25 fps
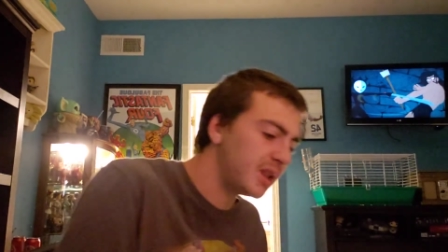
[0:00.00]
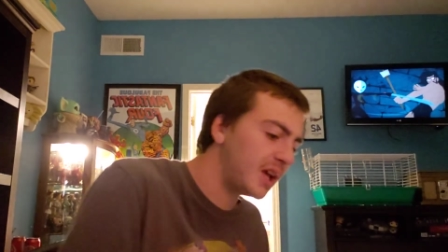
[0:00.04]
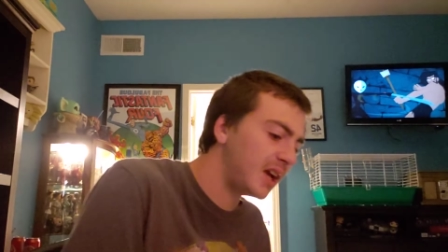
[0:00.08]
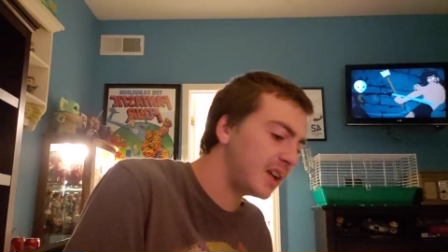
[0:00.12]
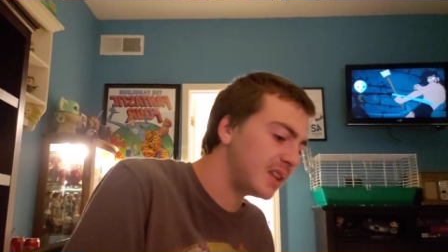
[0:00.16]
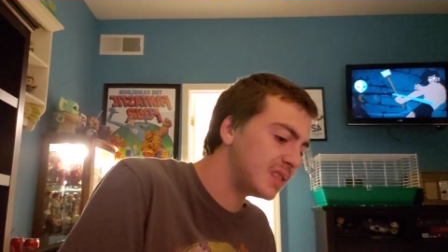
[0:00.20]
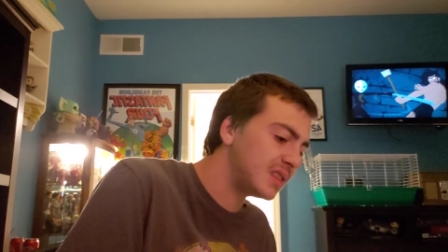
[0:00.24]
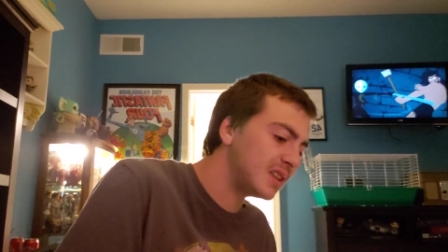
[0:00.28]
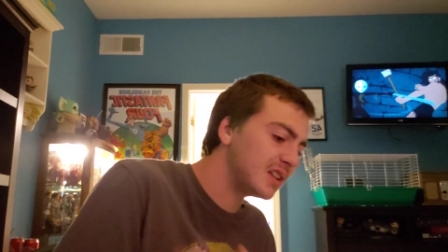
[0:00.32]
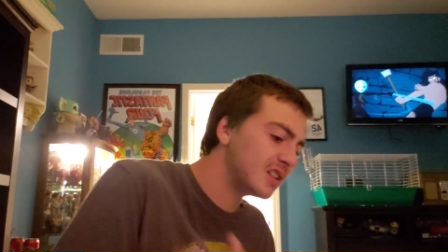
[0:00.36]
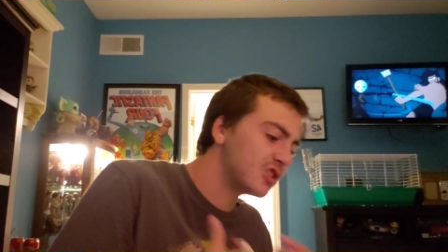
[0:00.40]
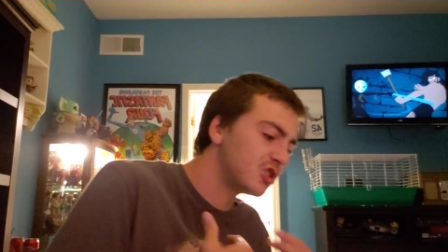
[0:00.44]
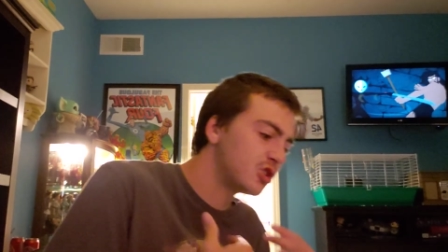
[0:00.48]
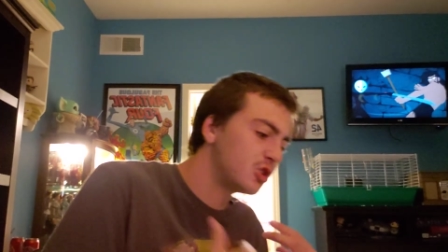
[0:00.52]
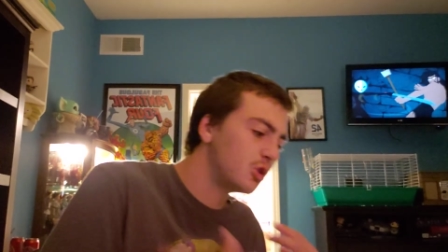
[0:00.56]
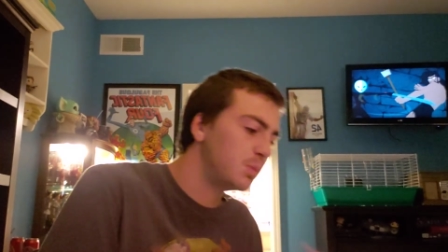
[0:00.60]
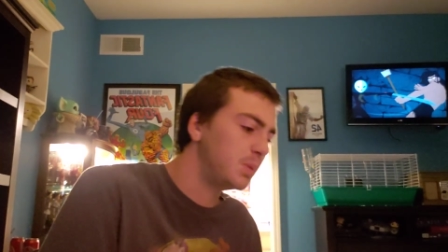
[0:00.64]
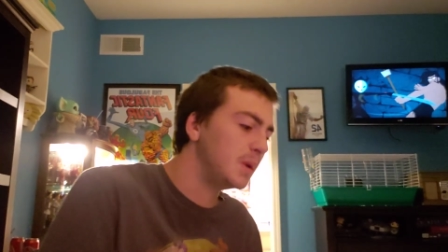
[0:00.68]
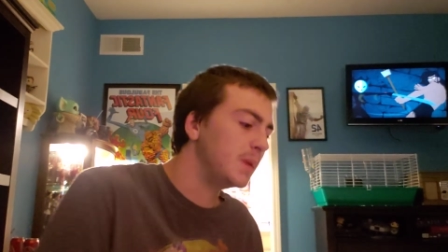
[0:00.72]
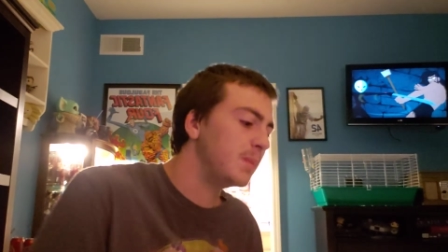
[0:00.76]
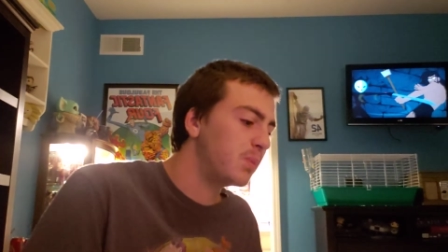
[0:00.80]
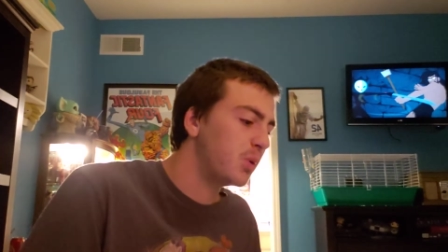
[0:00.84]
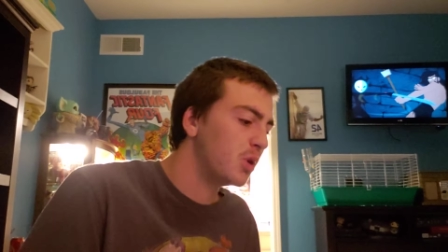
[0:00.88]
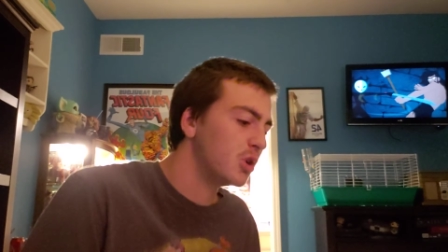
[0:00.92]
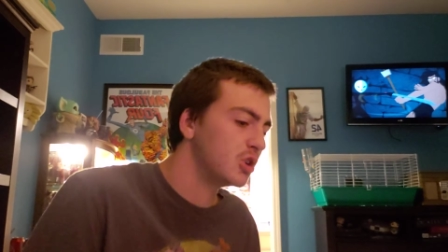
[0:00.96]
like this to
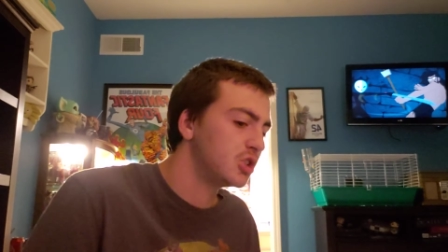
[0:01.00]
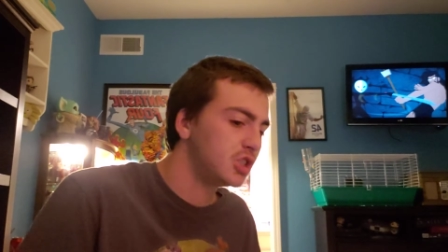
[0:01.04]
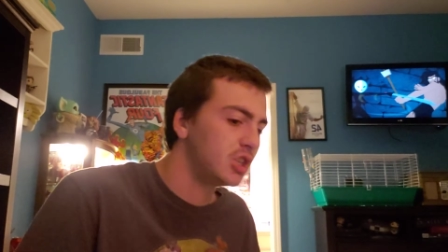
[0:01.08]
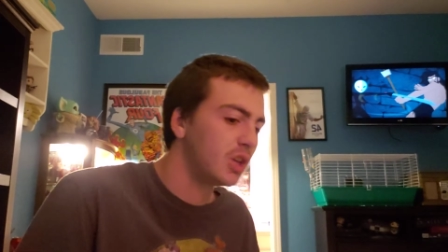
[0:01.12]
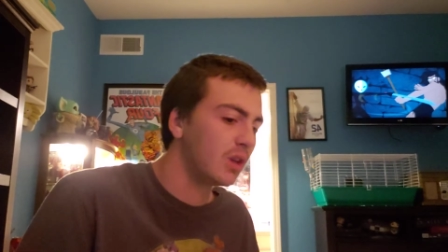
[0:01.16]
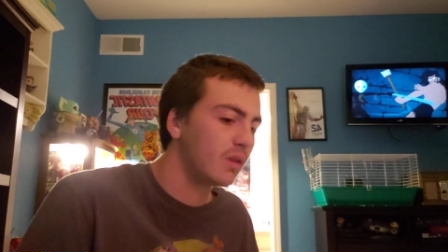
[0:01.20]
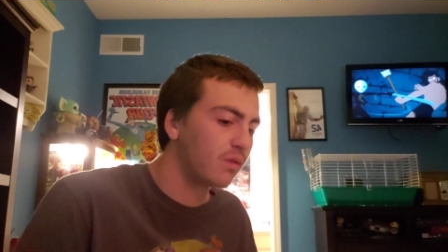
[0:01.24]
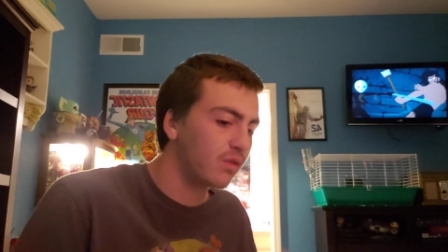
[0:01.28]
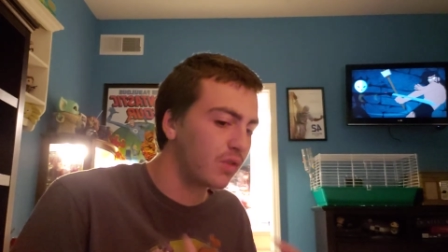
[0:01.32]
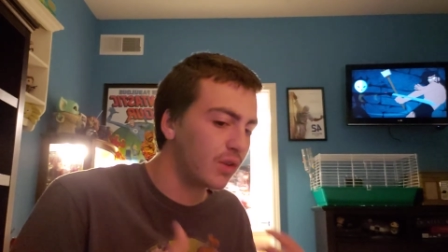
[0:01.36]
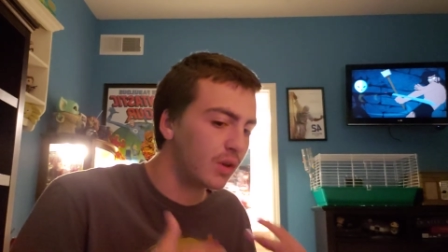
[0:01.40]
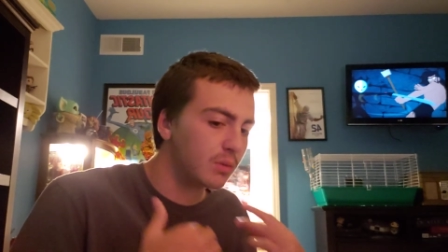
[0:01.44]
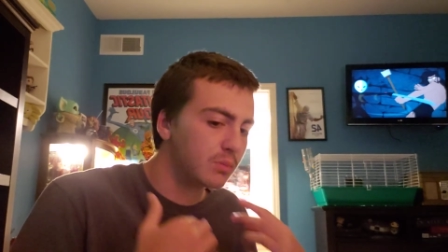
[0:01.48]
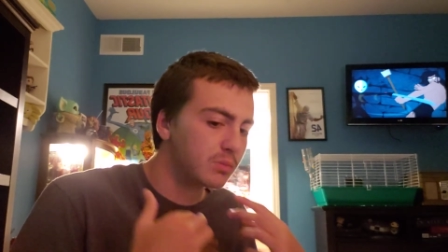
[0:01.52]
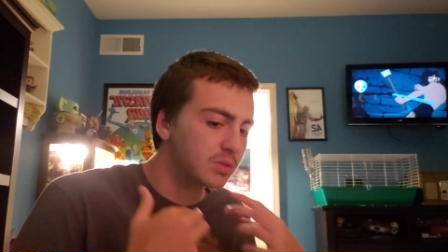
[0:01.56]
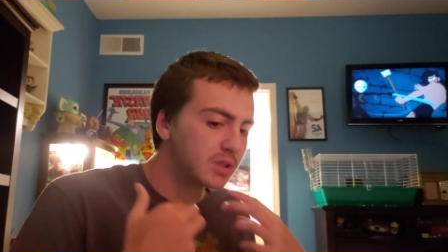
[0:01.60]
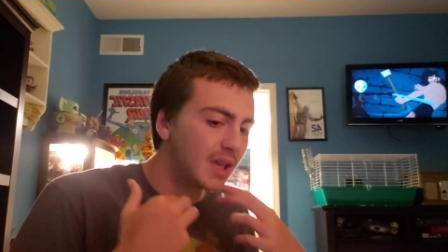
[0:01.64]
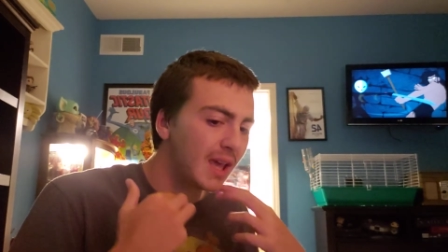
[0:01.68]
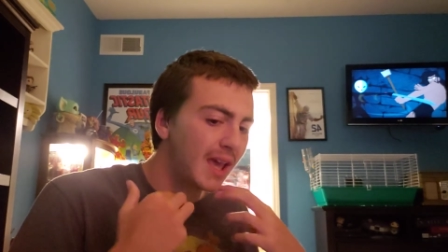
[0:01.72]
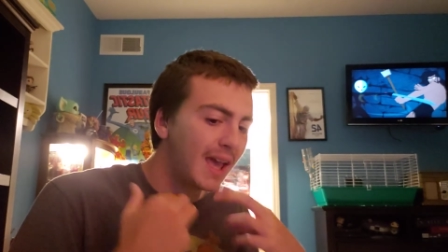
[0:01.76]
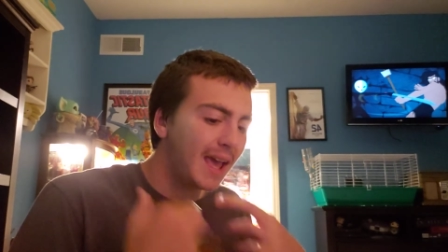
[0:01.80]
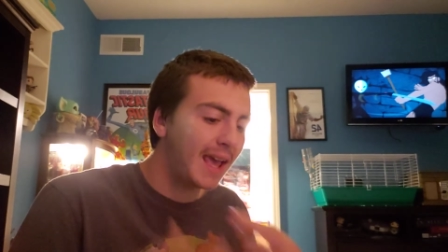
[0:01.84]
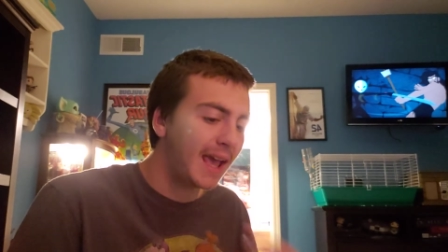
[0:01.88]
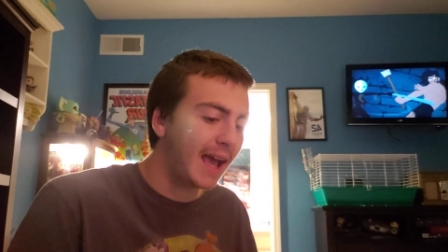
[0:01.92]
be pushing films.